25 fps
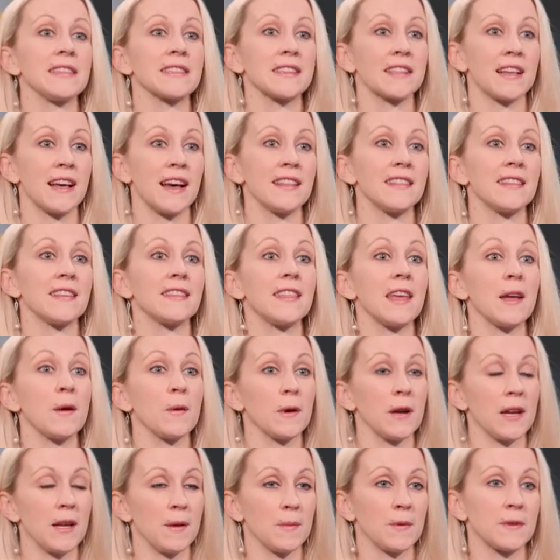He's glad that they
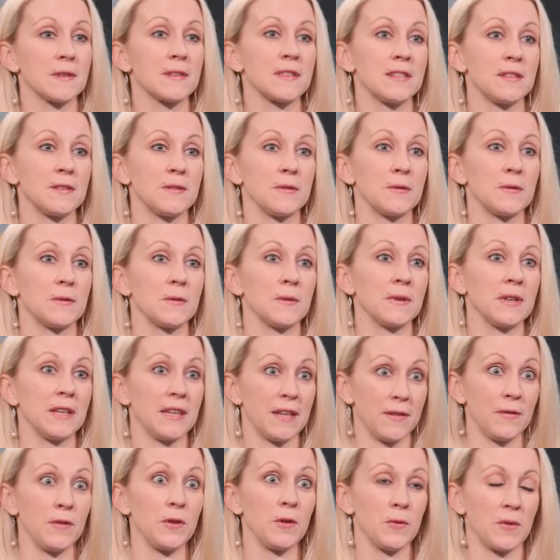were able to
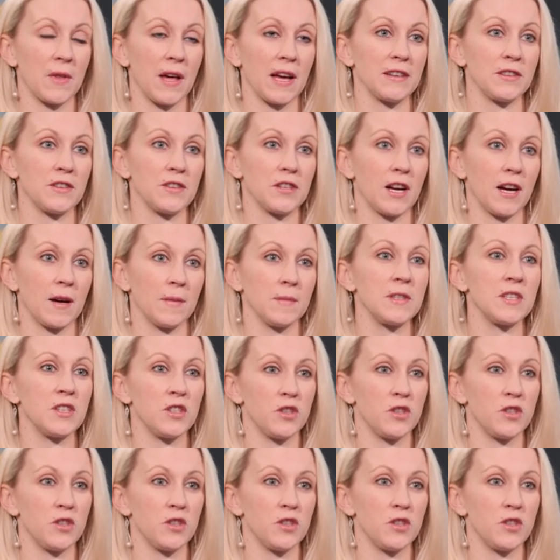give you that job.